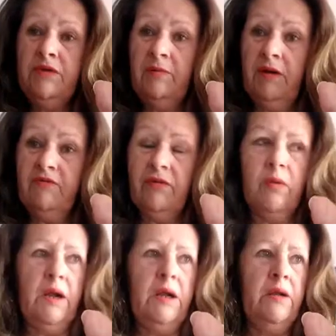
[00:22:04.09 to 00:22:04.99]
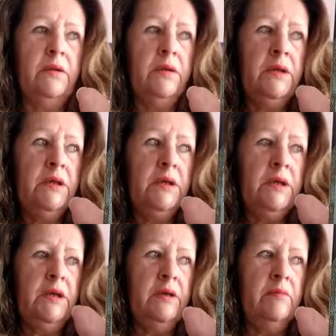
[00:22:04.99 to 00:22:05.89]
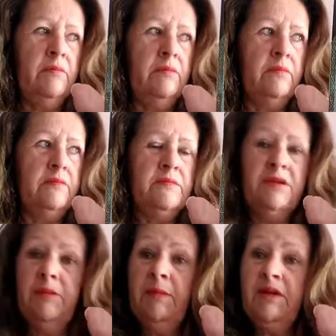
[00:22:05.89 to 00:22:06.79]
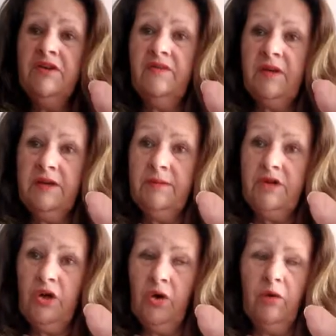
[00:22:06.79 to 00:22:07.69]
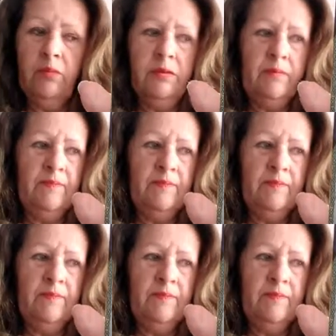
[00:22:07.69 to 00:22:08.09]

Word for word: put him up for a while. Somebody managed to find him a job.